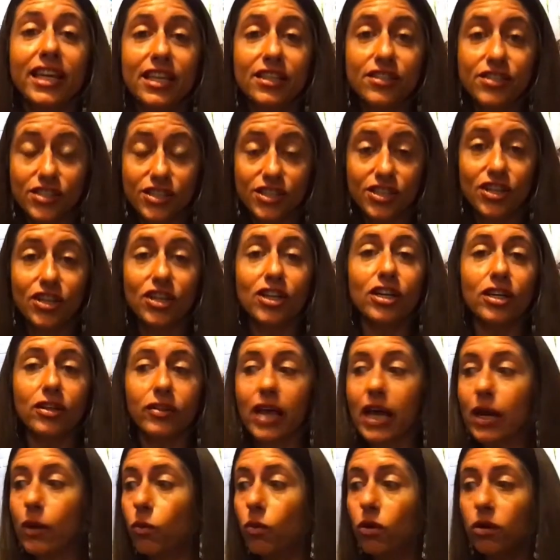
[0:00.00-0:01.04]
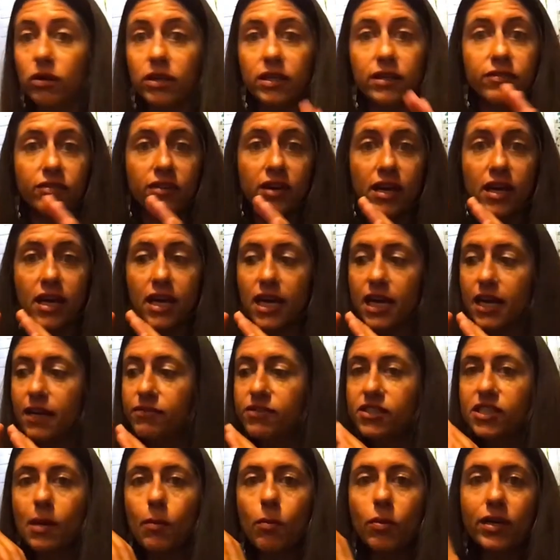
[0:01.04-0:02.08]
insecure. Like, well, if
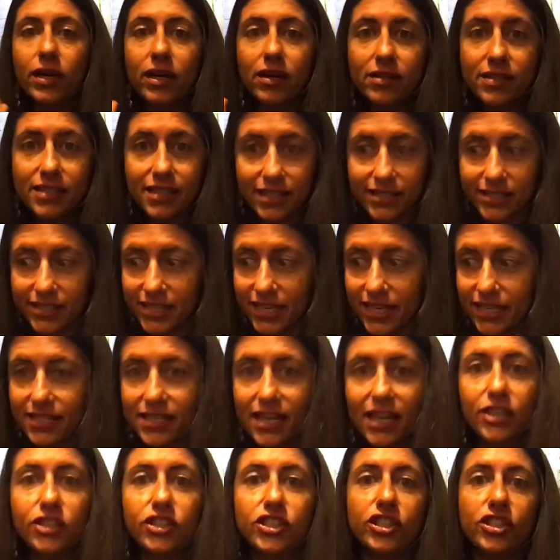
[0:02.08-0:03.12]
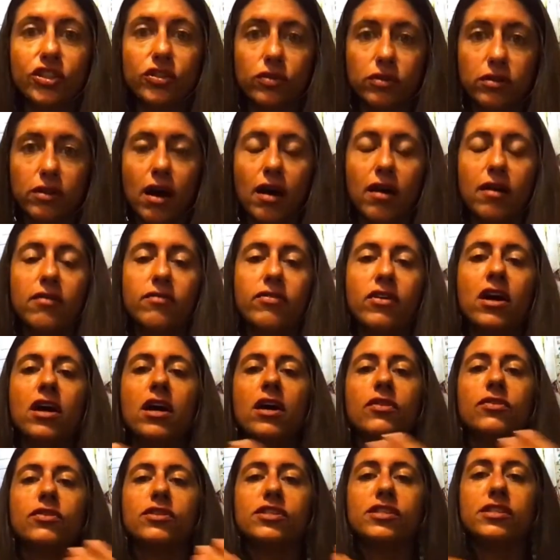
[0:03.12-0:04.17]
someone else gets the attention or love,
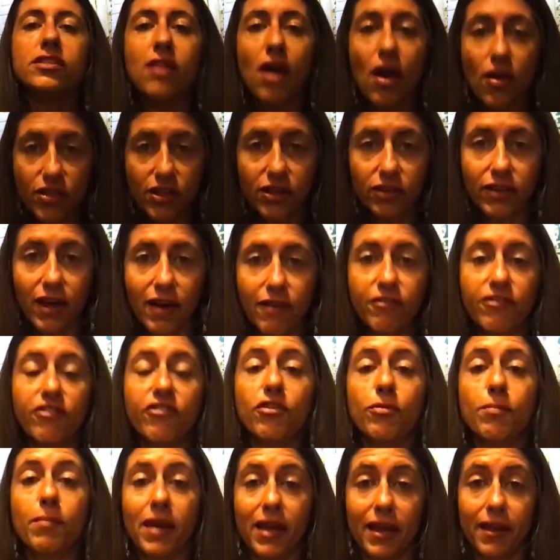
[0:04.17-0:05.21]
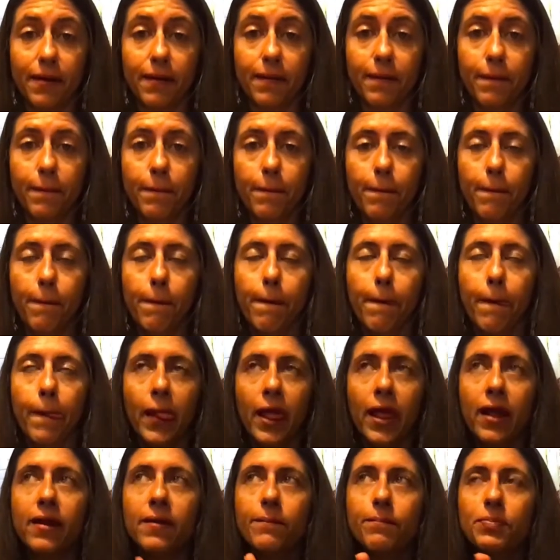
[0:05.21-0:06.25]
there's nothing left for me.
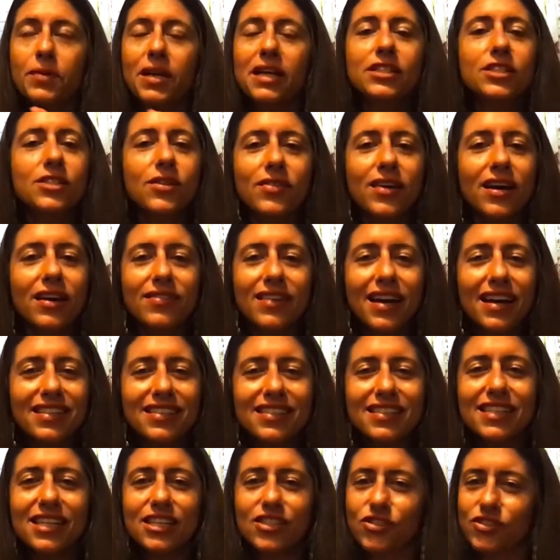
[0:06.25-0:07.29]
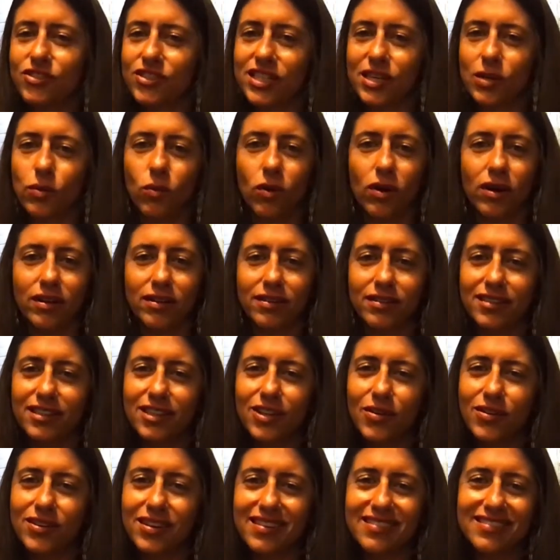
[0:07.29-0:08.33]
And so that's an interesting one, you
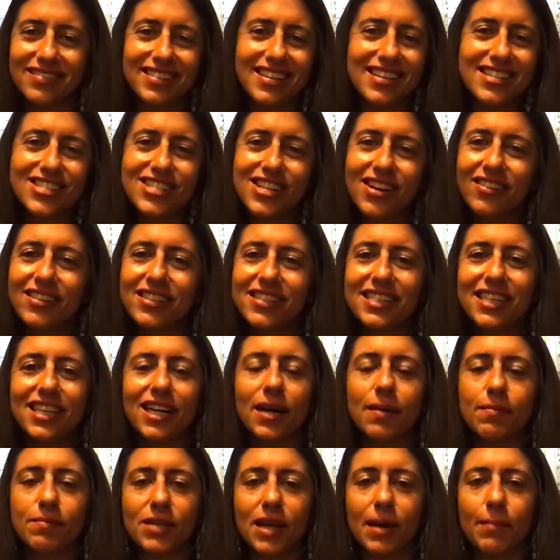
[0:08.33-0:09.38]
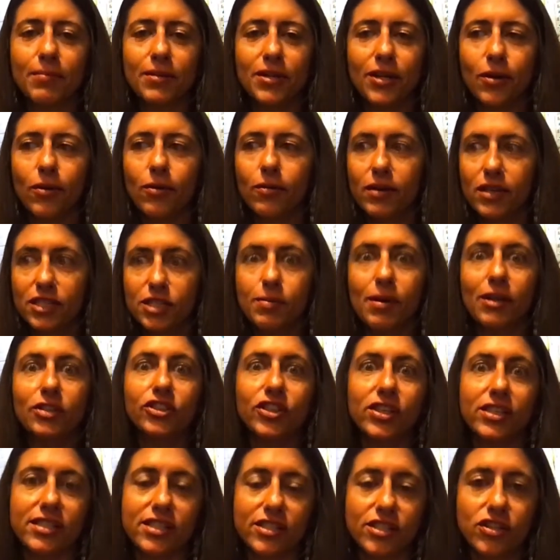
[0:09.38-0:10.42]
know, and jealousy comes up, you know,
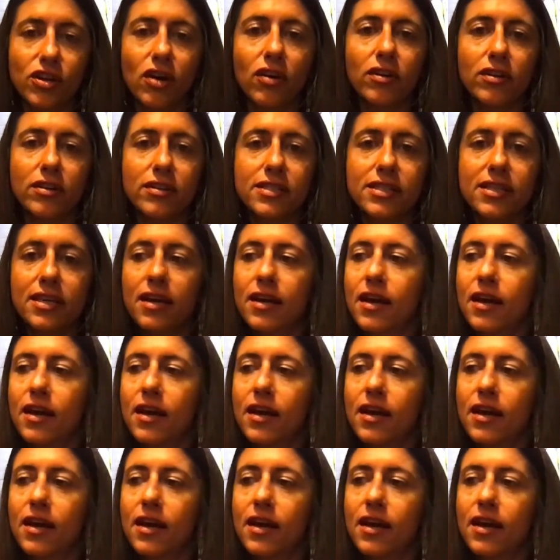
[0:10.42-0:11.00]
especially as adults,